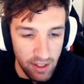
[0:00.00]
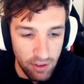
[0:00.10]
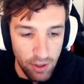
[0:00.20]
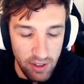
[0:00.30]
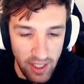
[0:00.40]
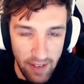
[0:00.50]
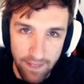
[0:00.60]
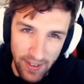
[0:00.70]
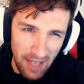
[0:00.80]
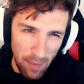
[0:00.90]
It's good to get
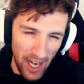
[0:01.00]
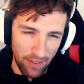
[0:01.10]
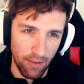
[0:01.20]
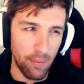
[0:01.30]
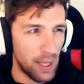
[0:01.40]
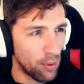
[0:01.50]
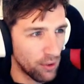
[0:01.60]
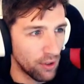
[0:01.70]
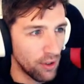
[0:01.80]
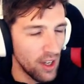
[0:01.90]
feedback from people
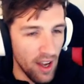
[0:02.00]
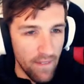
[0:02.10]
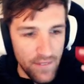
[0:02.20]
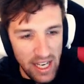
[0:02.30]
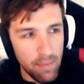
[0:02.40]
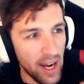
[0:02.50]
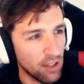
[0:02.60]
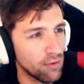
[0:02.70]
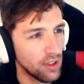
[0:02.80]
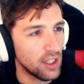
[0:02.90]
too.
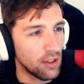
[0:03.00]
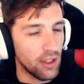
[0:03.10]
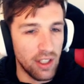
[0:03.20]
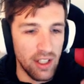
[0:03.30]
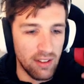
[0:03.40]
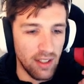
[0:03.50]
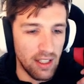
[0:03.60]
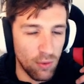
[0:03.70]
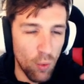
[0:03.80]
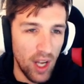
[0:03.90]
Feedback's really good because
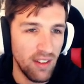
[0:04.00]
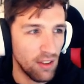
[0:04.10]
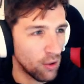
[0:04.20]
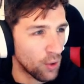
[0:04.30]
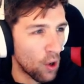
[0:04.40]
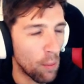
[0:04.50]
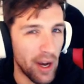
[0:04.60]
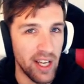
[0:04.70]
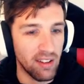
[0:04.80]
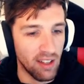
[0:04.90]
it's one to do it all
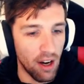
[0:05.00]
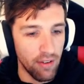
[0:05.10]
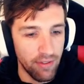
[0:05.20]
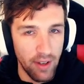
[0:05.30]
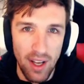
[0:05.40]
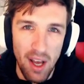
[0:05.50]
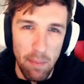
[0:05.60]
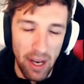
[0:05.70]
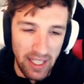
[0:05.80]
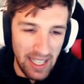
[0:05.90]
by yourself,
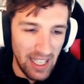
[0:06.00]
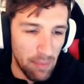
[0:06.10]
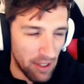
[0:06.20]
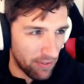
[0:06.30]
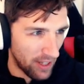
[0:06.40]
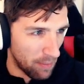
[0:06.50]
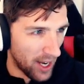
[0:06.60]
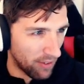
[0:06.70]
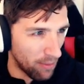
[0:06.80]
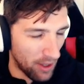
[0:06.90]
but getting a bit of
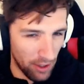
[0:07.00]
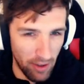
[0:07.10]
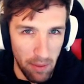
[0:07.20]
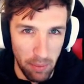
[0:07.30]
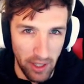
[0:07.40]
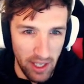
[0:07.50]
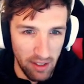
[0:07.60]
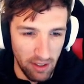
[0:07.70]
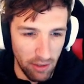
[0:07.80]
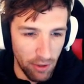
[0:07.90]
feedback from other great
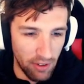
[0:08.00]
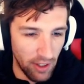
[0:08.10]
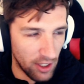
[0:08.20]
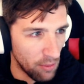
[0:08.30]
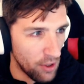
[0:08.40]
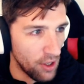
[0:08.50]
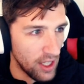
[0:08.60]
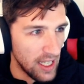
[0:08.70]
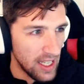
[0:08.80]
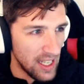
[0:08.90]
players in the Runeterra
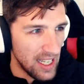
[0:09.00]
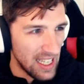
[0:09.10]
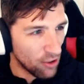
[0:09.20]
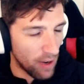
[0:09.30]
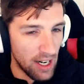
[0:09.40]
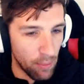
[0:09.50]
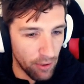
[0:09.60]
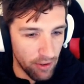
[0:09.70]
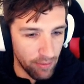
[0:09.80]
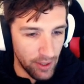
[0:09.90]
community Great
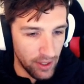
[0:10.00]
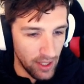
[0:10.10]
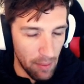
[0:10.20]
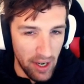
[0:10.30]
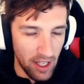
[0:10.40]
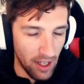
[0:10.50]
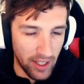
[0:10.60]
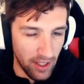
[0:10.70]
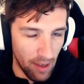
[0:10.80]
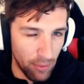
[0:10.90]
improvement. I mean, I,
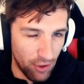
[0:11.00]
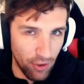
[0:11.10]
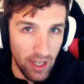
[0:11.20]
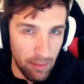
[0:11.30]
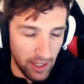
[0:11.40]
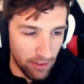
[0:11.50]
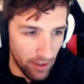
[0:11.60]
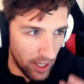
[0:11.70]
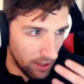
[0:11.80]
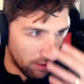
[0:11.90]
am streaming,
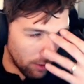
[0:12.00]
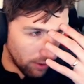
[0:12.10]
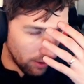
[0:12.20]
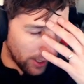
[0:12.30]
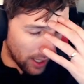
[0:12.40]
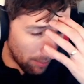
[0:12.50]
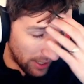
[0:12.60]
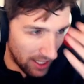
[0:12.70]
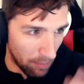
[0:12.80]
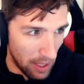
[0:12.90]
right? So, like, I'm
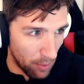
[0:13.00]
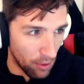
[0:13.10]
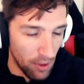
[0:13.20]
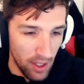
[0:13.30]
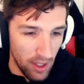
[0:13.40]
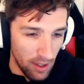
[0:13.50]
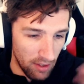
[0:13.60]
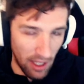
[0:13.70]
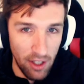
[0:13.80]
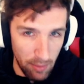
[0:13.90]
getting people
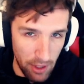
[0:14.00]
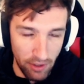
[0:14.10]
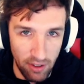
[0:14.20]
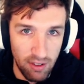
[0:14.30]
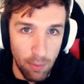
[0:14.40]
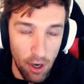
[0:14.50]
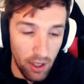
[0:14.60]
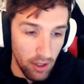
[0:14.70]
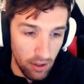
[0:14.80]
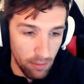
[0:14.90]
telling me on the
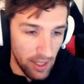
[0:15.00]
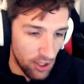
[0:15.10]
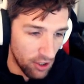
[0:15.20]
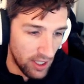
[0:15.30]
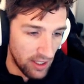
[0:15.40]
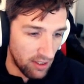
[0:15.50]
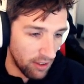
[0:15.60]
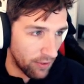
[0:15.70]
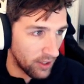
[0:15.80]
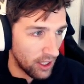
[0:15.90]
spot, oh, man, you should have done this
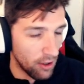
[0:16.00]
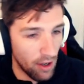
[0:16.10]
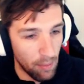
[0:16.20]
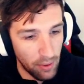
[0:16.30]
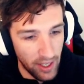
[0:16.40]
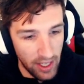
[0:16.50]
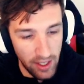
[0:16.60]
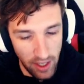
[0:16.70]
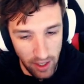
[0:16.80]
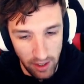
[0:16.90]
differently. Or I'm
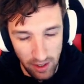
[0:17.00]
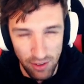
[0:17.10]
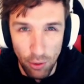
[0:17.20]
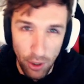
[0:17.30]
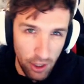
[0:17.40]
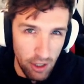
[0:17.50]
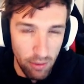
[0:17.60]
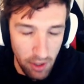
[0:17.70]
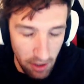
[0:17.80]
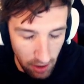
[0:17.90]
playing uh, Duo queue,
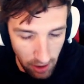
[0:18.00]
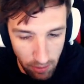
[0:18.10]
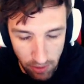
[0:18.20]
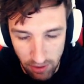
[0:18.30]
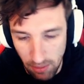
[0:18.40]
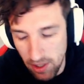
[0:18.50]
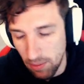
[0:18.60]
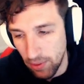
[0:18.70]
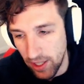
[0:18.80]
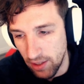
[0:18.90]
we'll call it, with some other
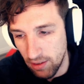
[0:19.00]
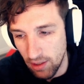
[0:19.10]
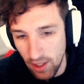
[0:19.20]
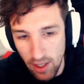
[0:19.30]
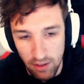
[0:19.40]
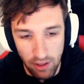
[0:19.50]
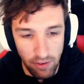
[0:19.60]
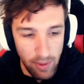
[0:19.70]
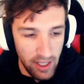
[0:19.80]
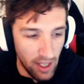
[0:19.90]
players. So,
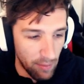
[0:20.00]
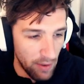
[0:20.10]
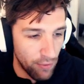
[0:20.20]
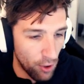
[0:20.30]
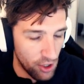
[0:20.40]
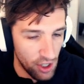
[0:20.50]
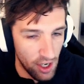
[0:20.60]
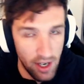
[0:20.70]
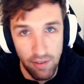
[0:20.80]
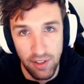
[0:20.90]
for me, I've been
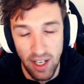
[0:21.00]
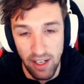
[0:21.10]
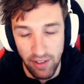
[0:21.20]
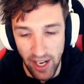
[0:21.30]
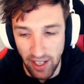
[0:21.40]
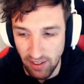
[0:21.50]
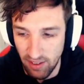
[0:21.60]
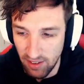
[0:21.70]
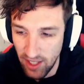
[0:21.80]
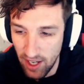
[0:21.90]
fortunate enough to kind of get
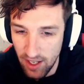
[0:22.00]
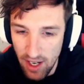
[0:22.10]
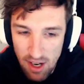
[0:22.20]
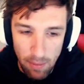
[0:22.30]
access to that.